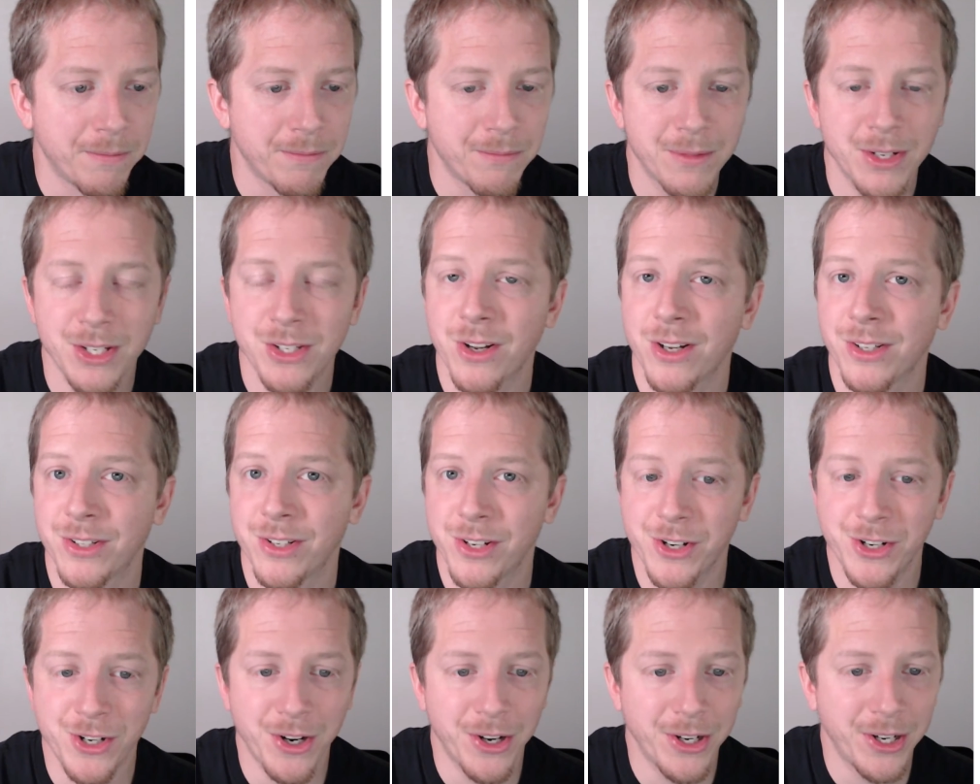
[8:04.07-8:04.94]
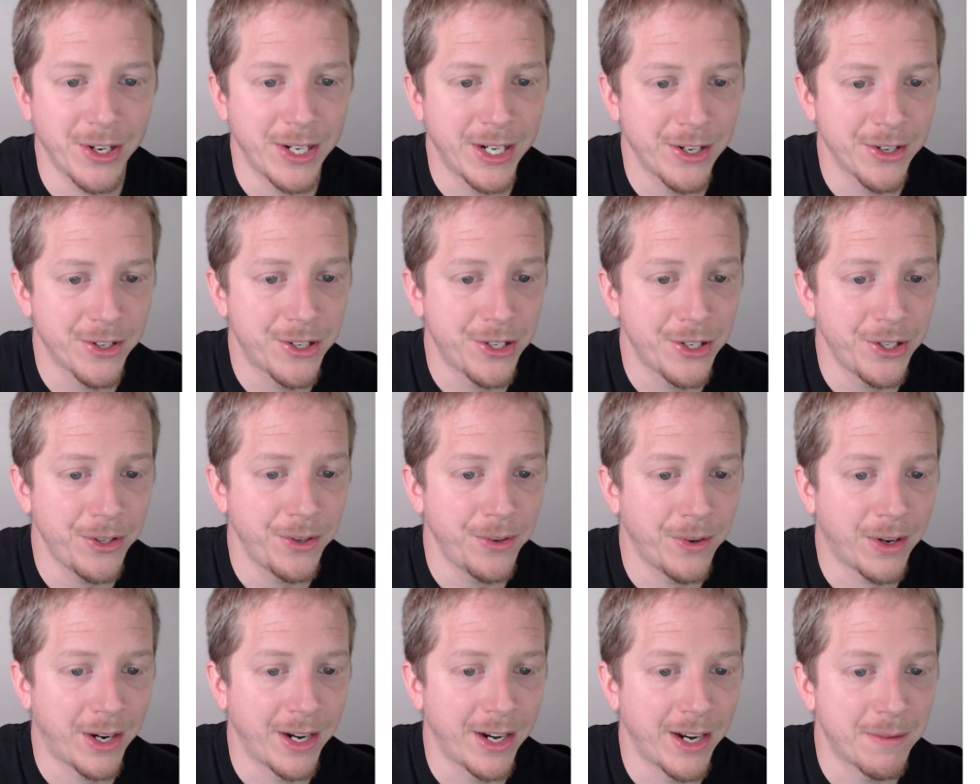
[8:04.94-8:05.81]
Just also to show you in here
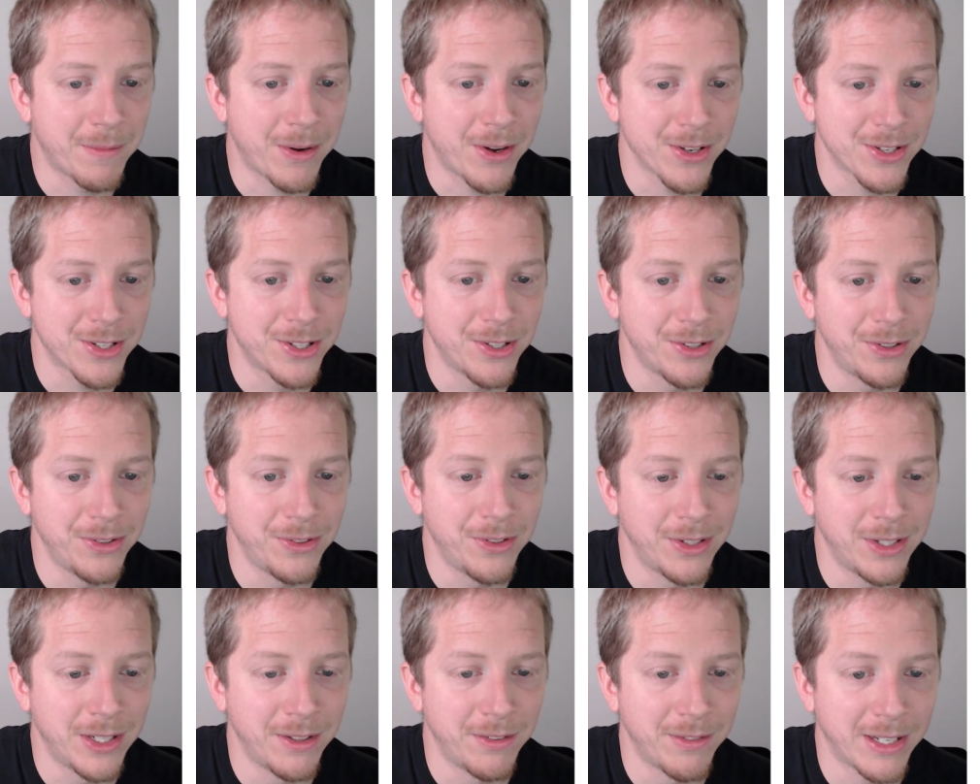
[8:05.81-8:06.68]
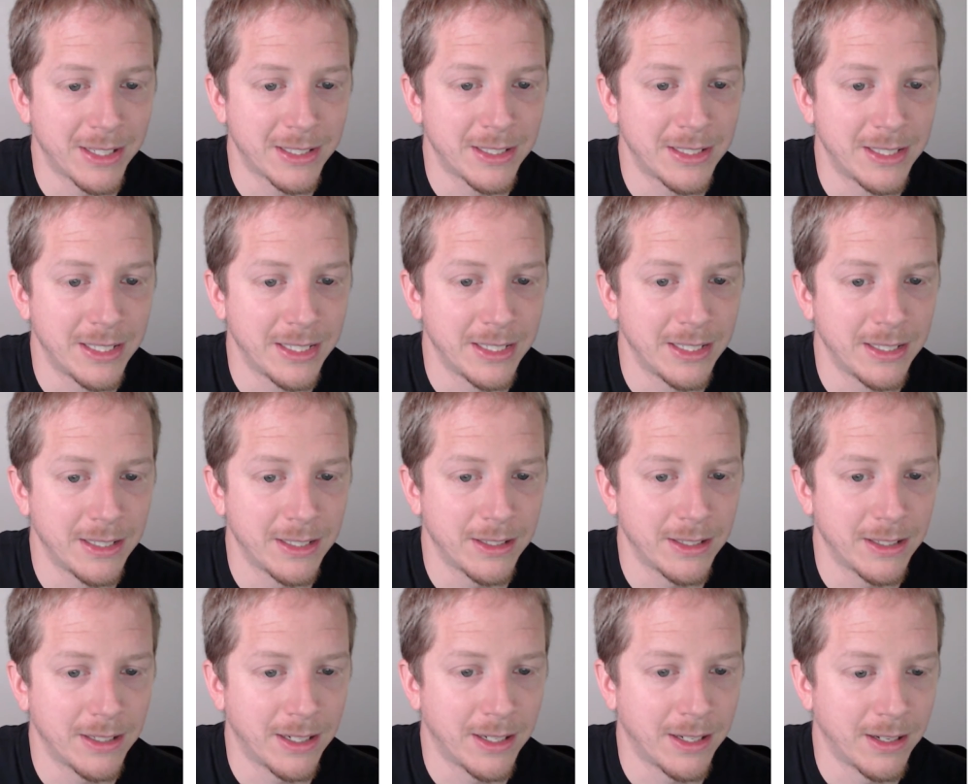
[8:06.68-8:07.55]
too, I am also investing,
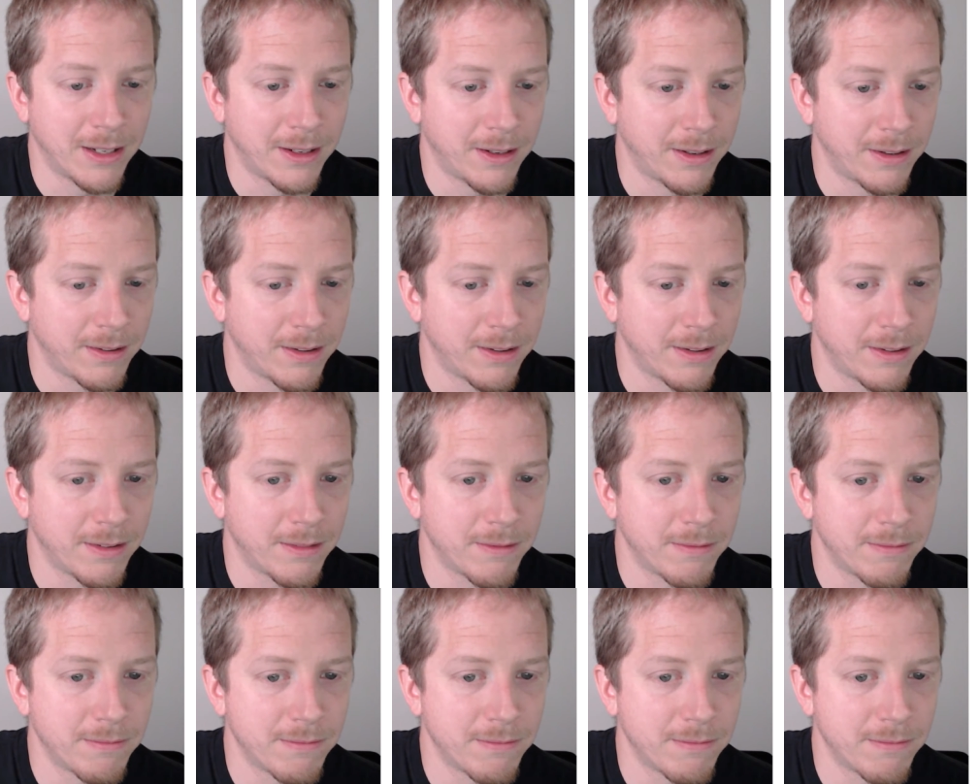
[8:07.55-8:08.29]
oh,